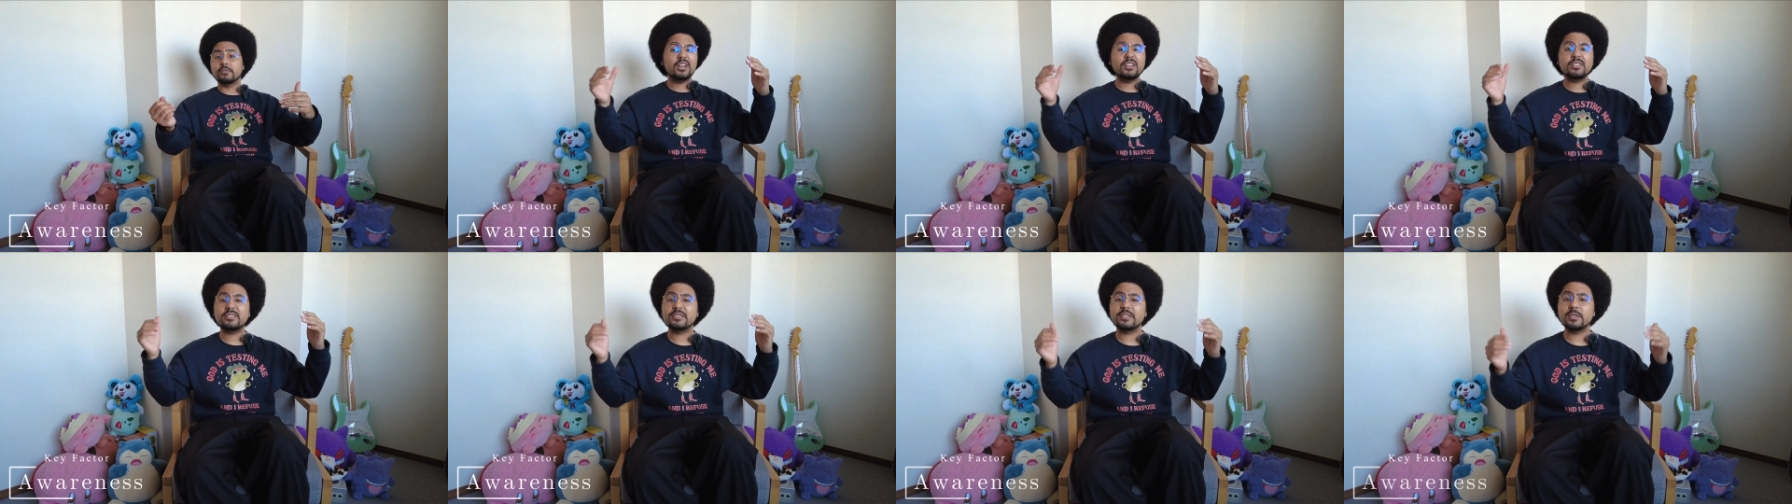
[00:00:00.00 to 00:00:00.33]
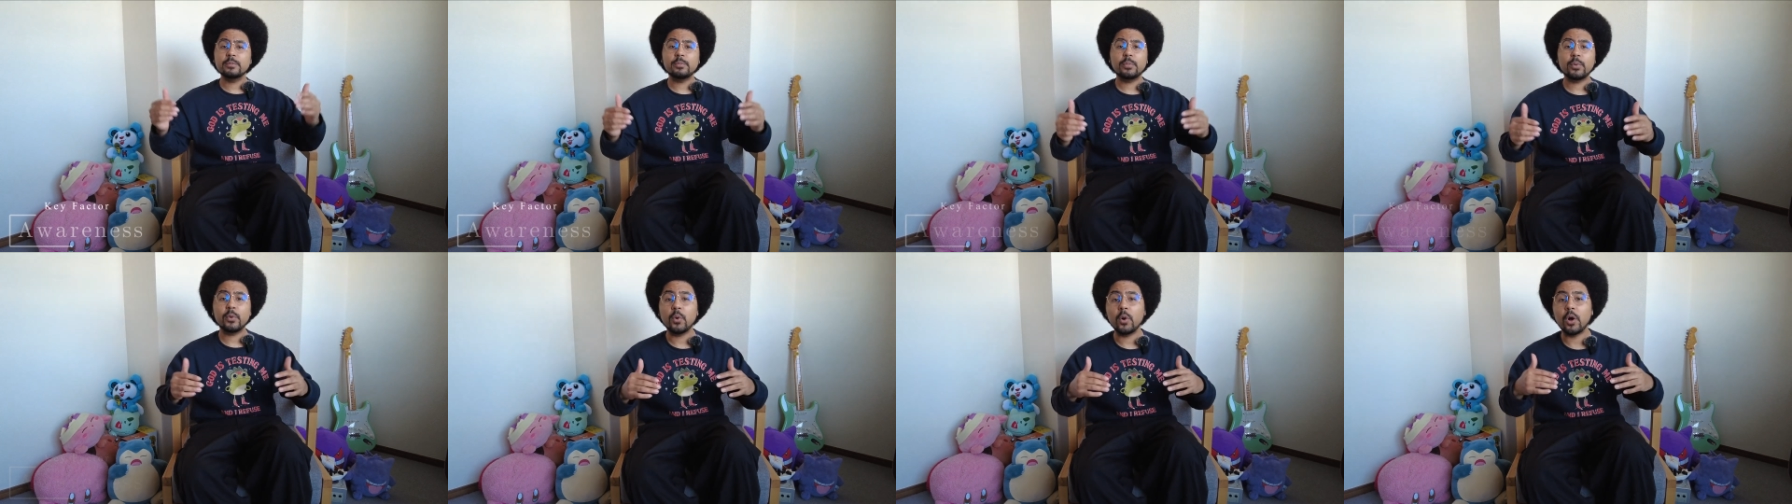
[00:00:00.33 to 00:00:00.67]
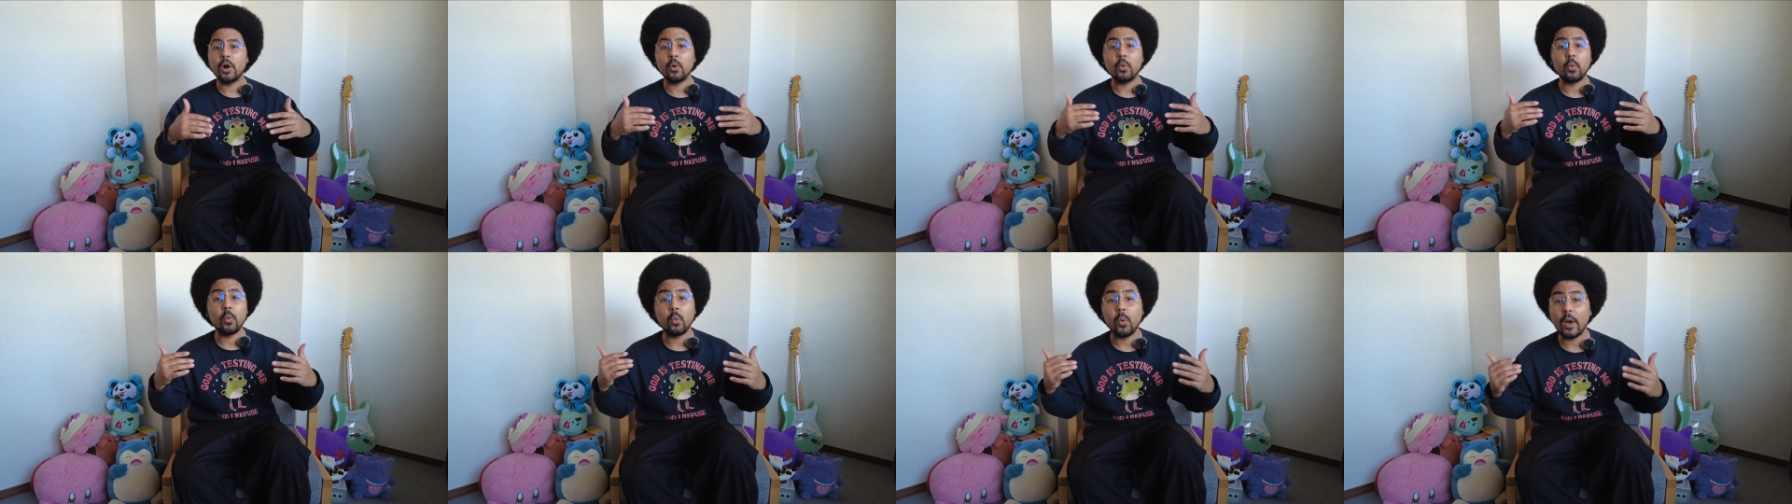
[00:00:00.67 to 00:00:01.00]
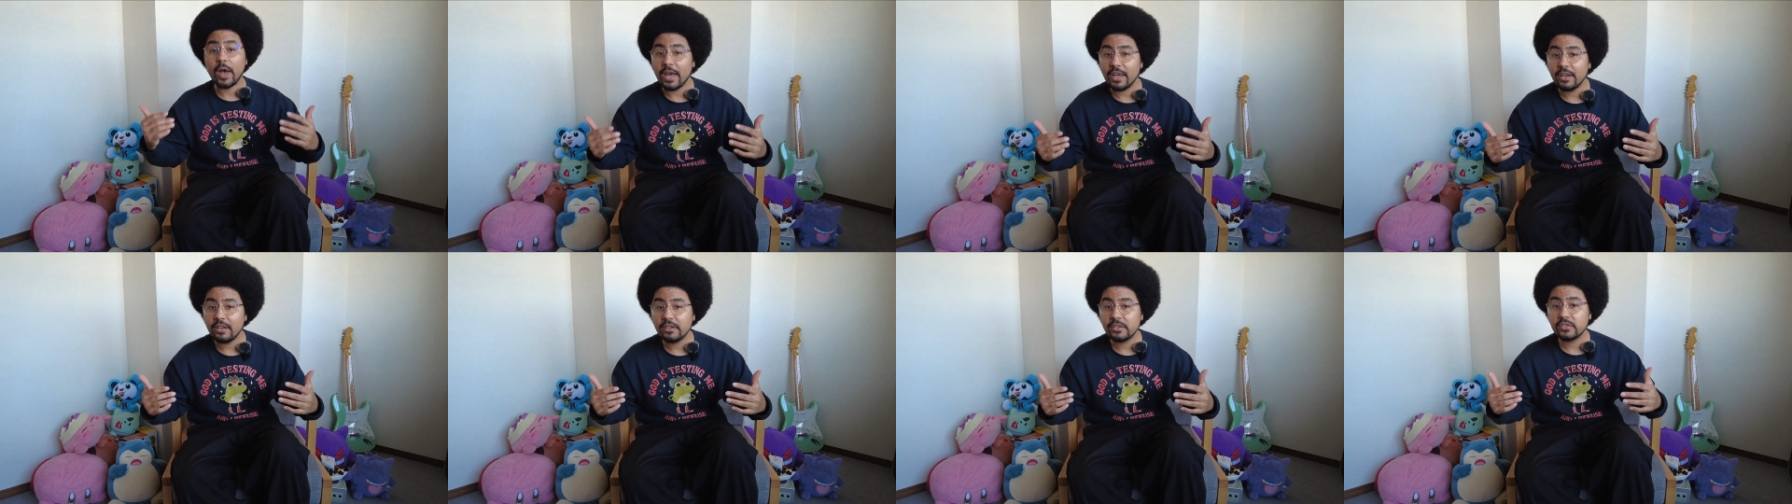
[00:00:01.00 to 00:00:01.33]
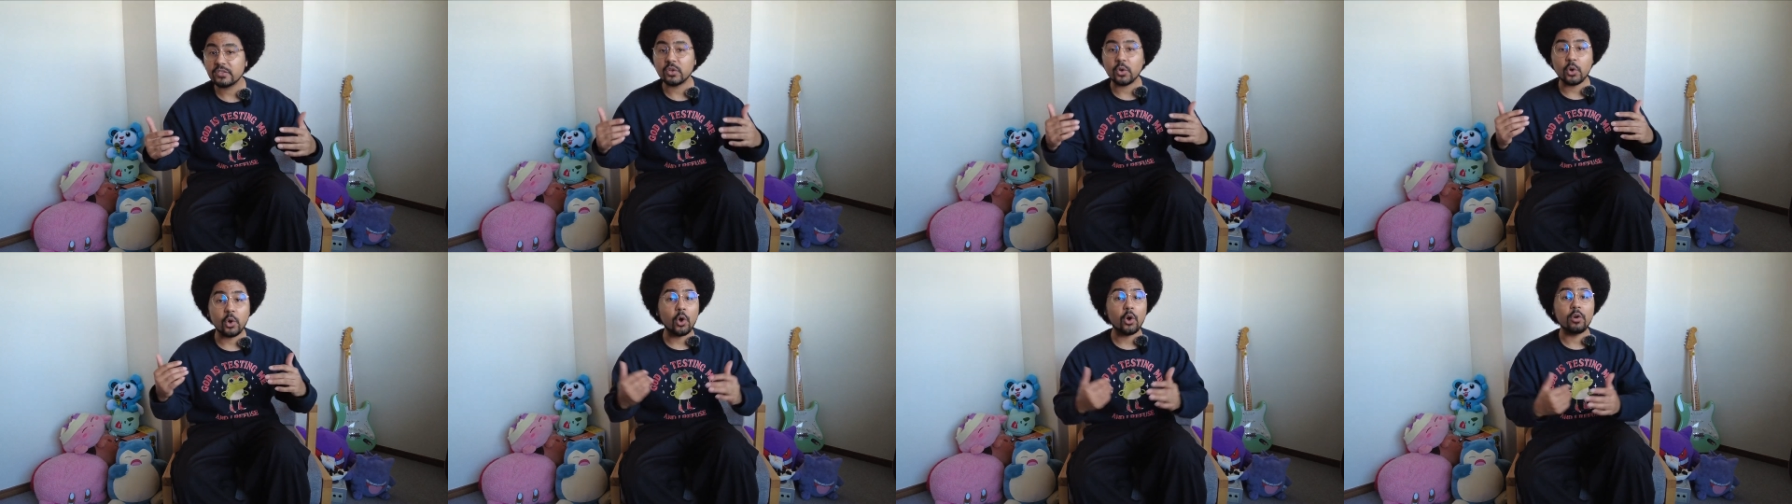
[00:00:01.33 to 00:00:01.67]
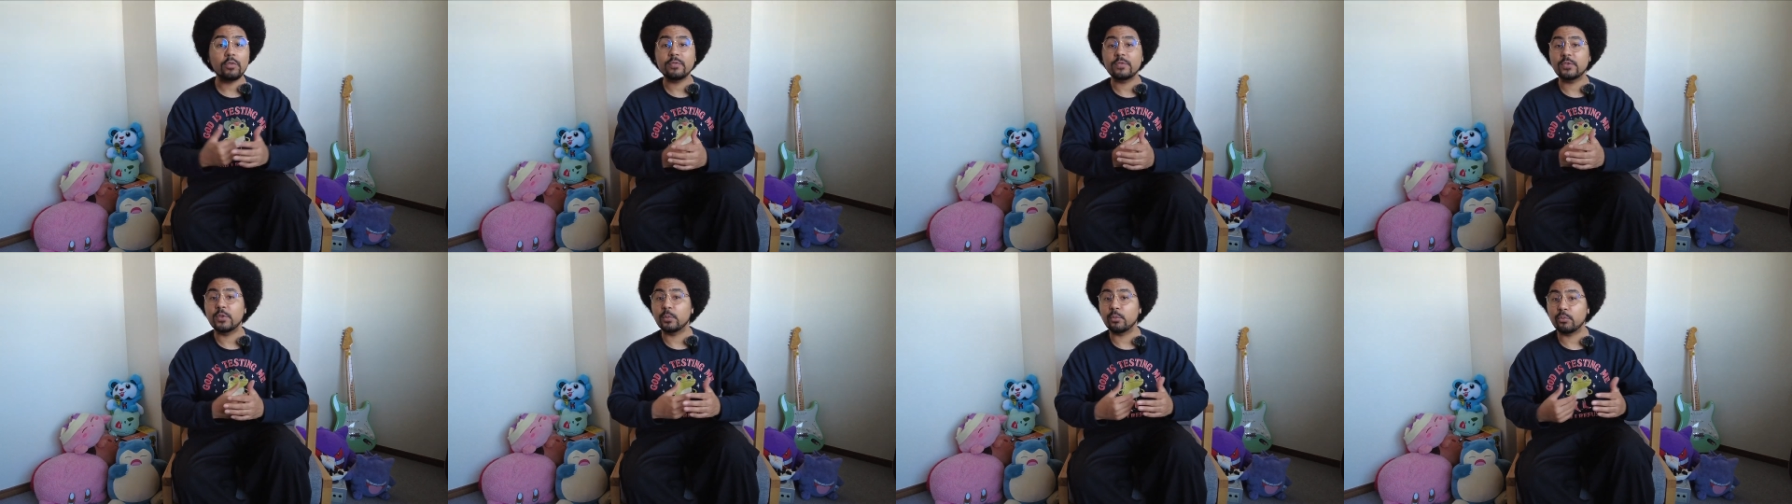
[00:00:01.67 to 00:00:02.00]
A simple awareness
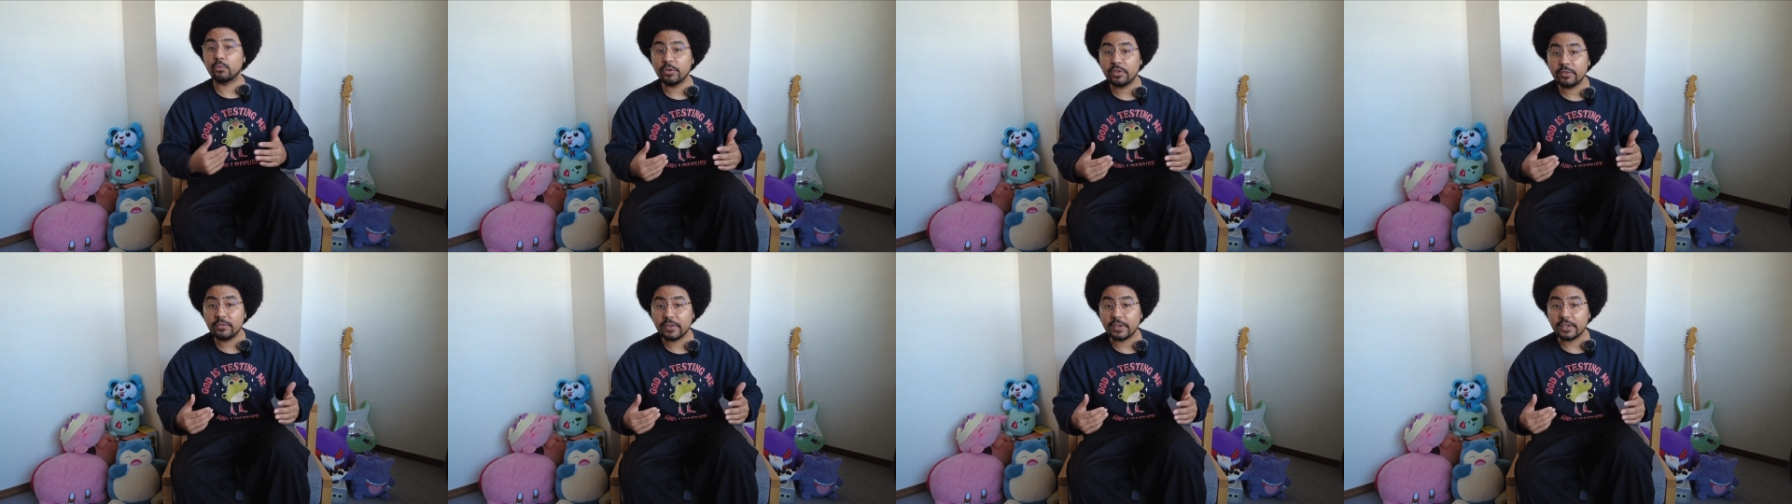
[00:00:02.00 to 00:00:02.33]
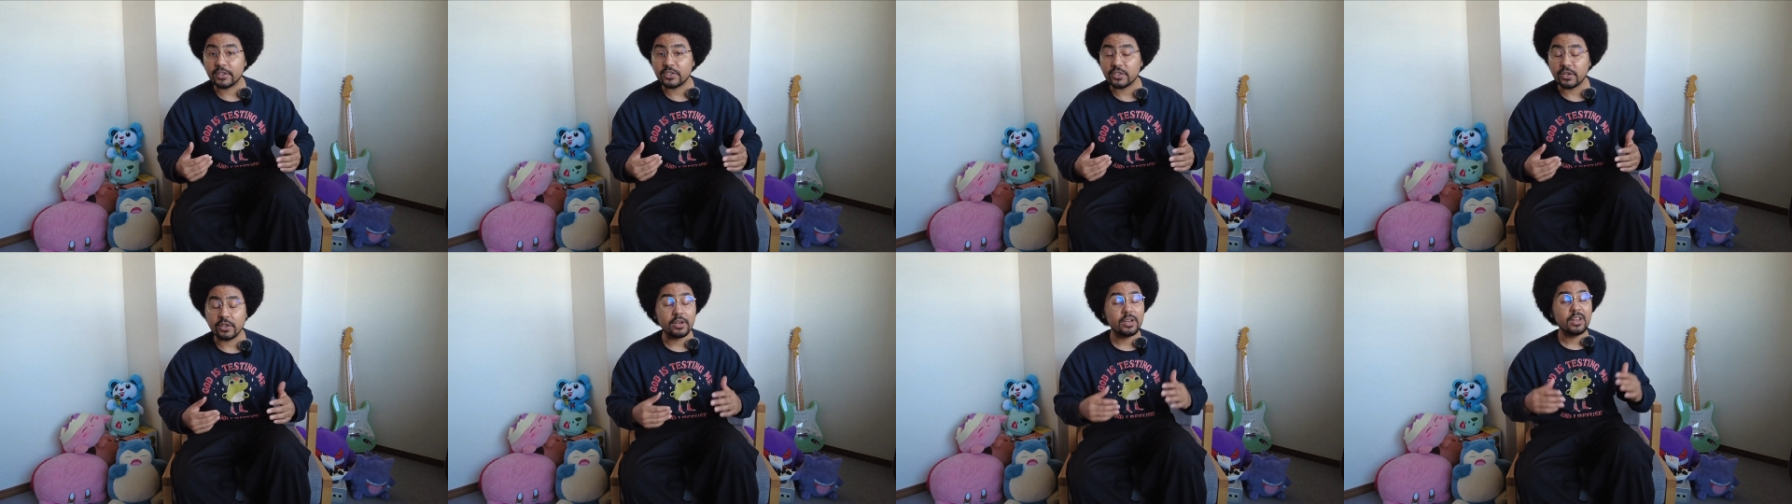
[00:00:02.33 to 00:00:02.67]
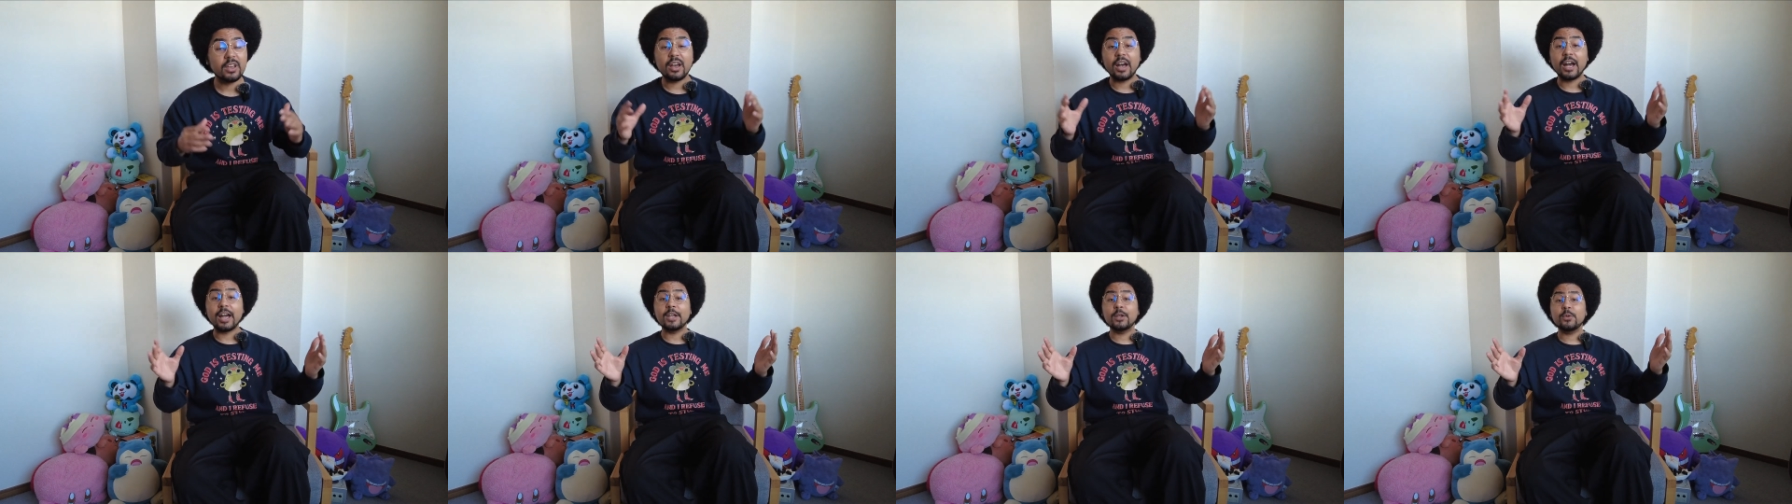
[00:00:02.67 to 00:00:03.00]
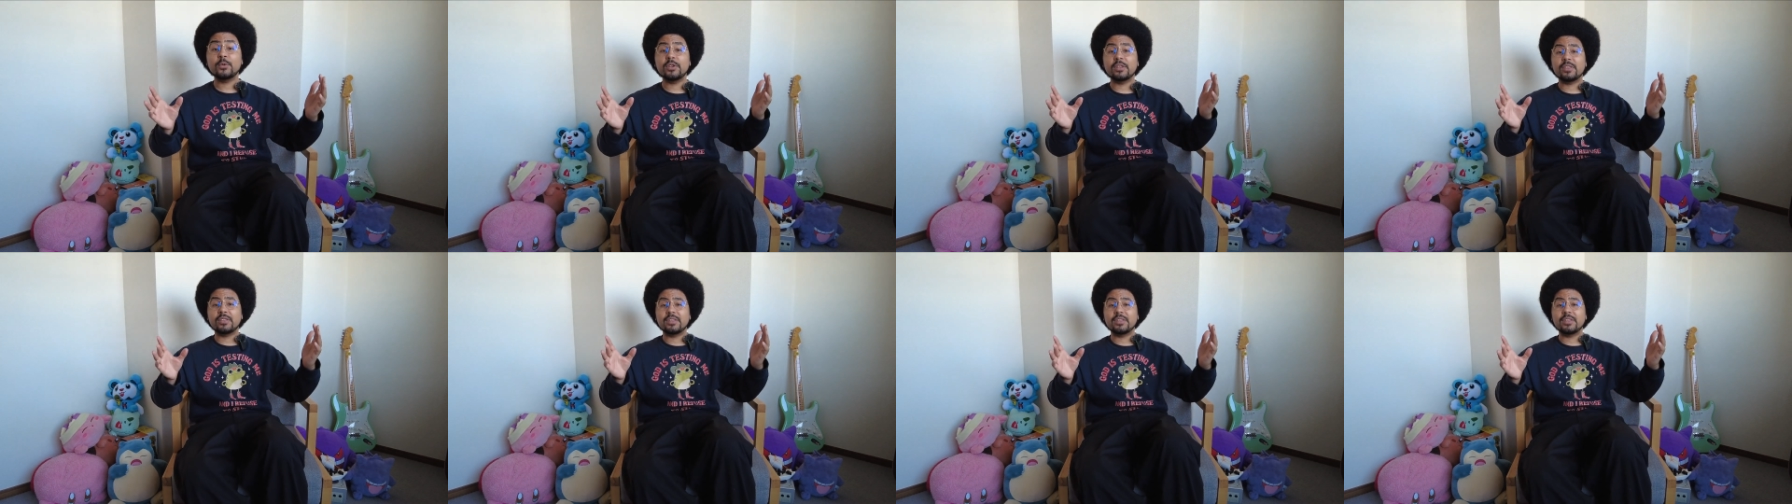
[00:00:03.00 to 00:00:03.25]
of the prefecture. I know what you're